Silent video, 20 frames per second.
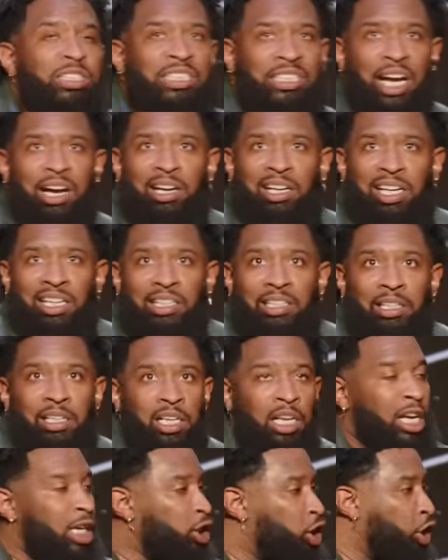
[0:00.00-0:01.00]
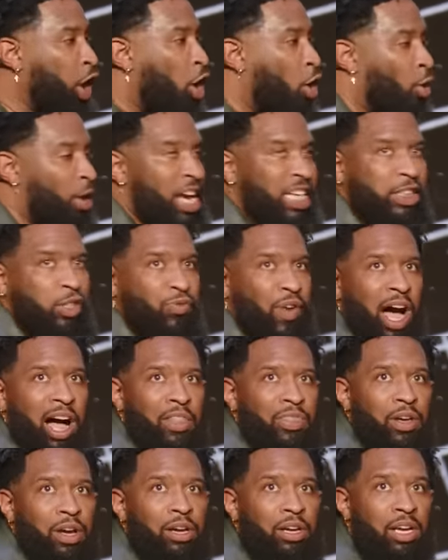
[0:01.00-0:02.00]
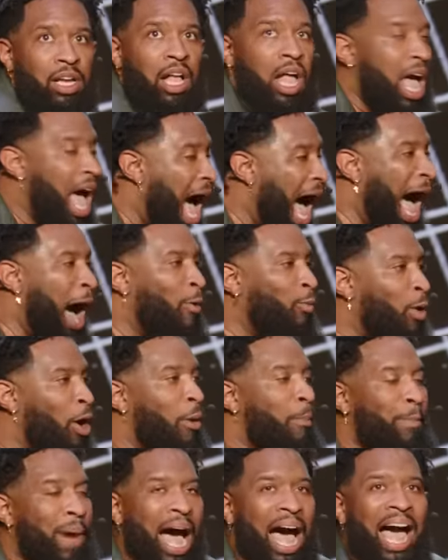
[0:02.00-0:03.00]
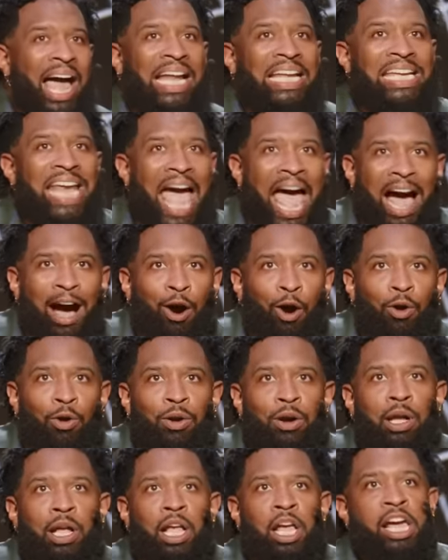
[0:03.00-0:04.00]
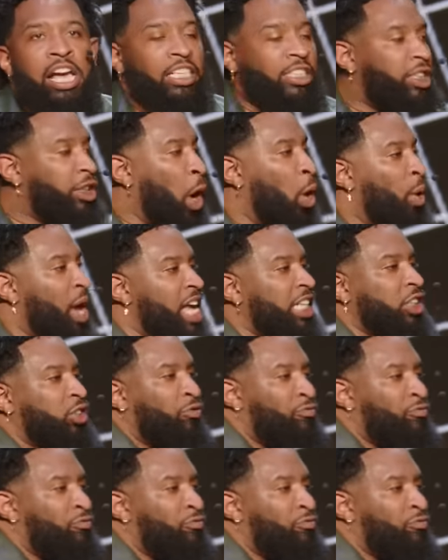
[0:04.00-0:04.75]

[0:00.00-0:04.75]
son told his father, I want mine now. So his